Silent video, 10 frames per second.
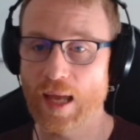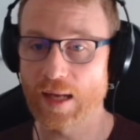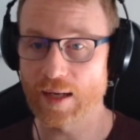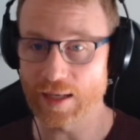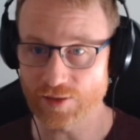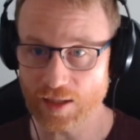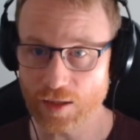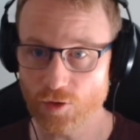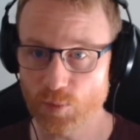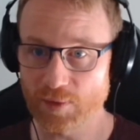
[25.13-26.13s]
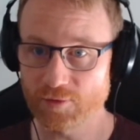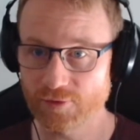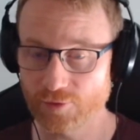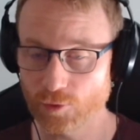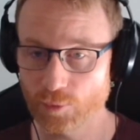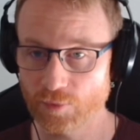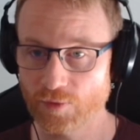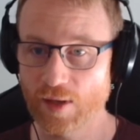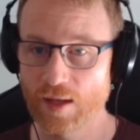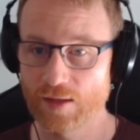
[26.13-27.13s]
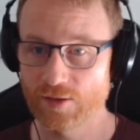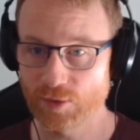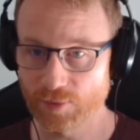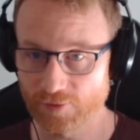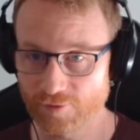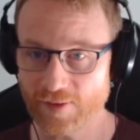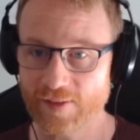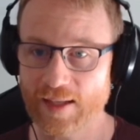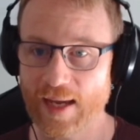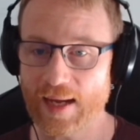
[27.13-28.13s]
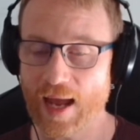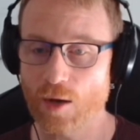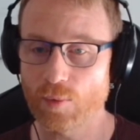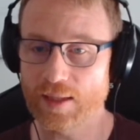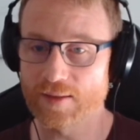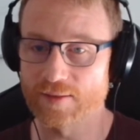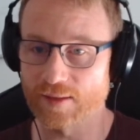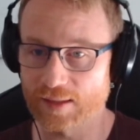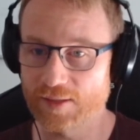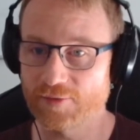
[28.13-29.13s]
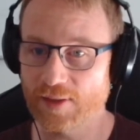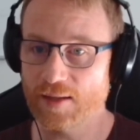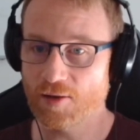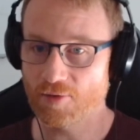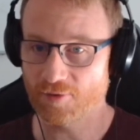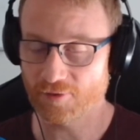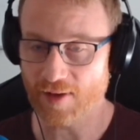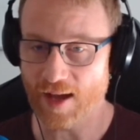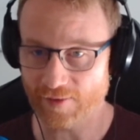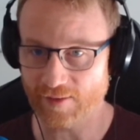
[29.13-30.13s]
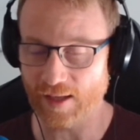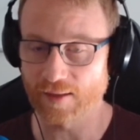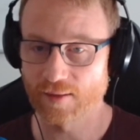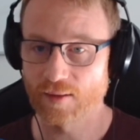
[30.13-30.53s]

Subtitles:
at IAG who's been formed to investigate how we can deliver faster,